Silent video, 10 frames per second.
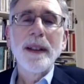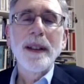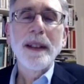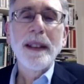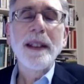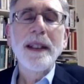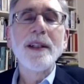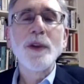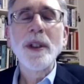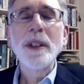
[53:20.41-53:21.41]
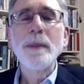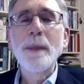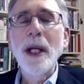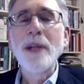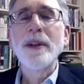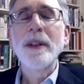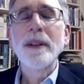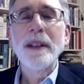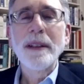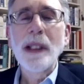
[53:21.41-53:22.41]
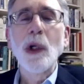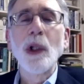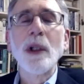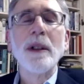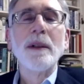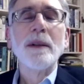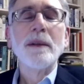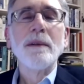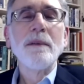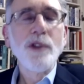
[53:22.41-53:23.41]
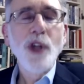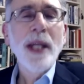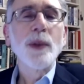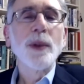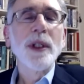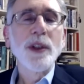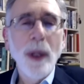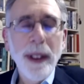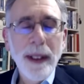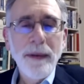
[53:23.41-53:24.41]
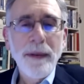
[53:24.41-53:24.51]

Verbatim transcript: he is going to be president until January 20th.